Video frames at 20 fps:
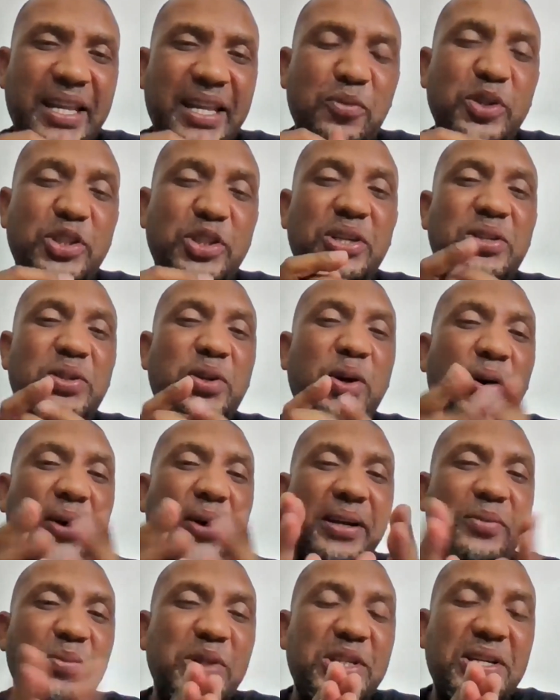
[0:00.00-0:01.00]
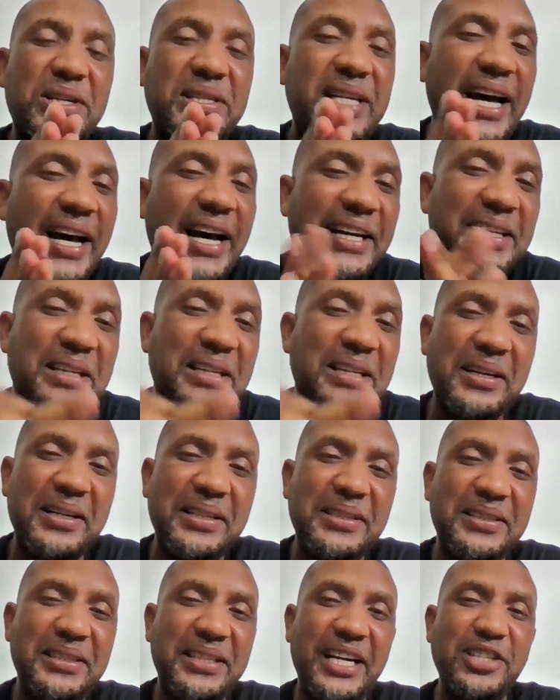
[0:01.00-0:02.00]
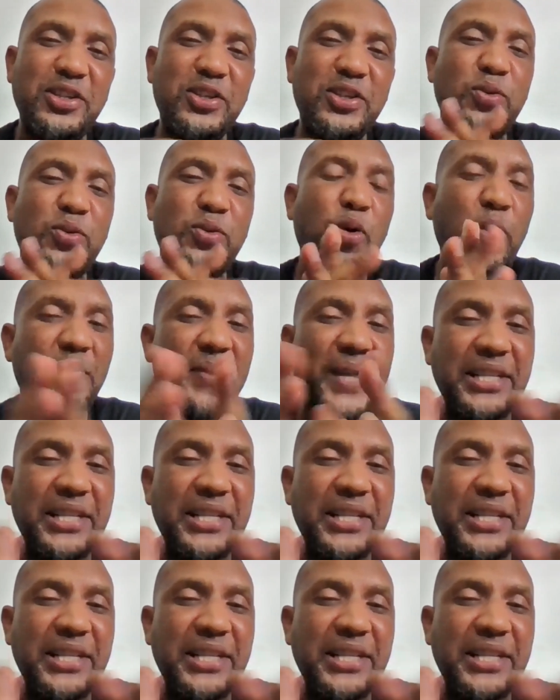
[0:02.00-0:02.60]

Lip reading: We just hanging on and just hope